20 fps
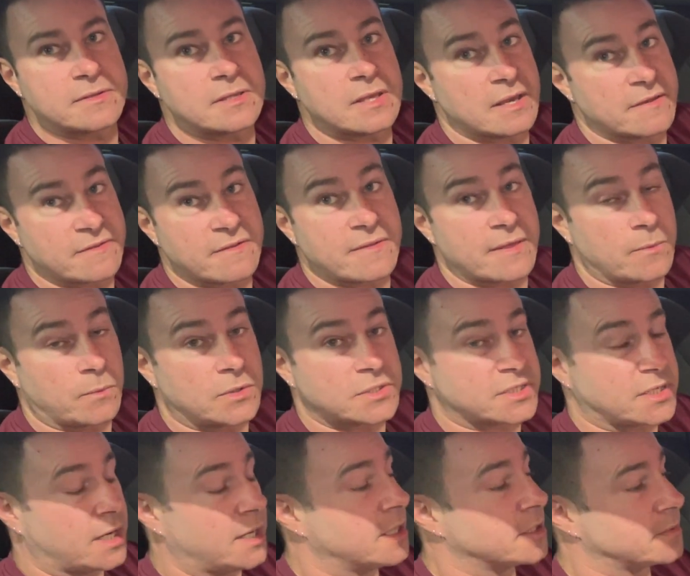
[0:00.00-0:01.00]
Yeah, that there was
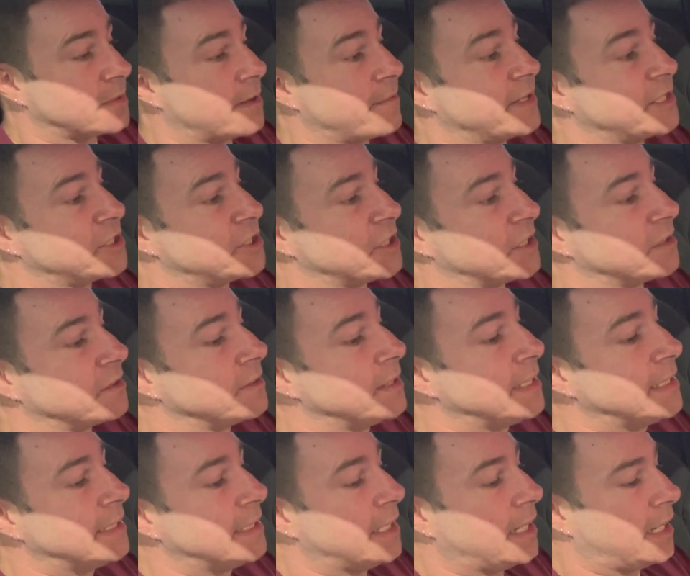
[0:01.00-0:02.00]
a hardware issue.
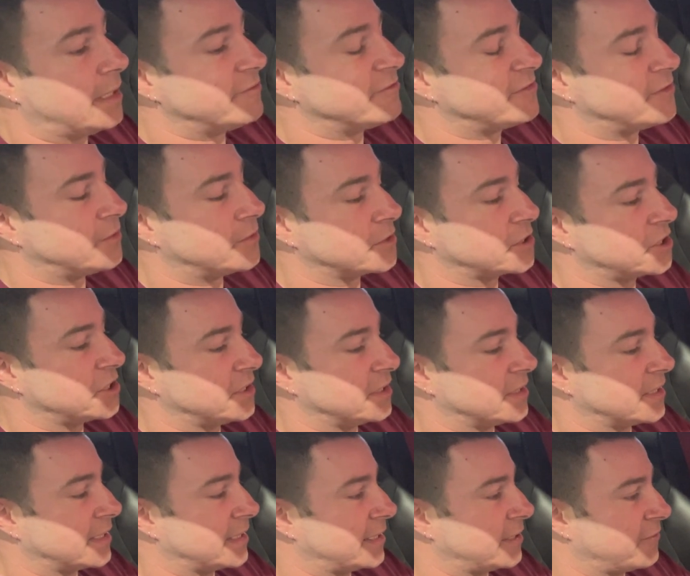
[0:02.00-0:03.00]

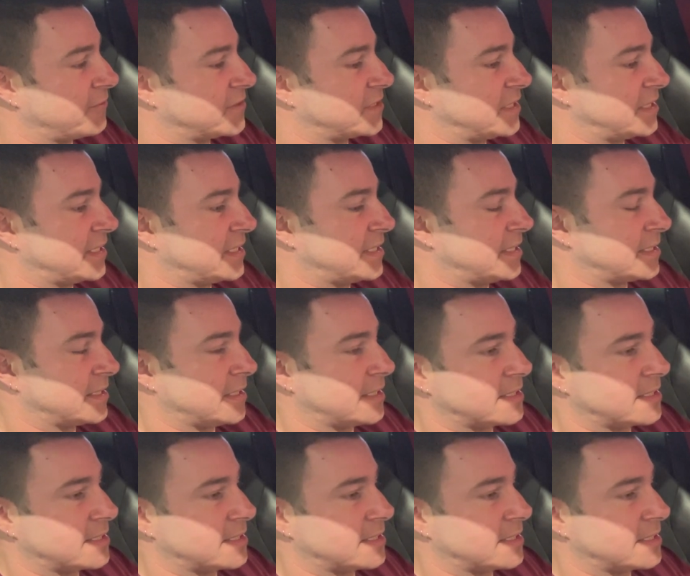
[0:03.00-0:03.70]
Unfortunately, and obviously this isn't a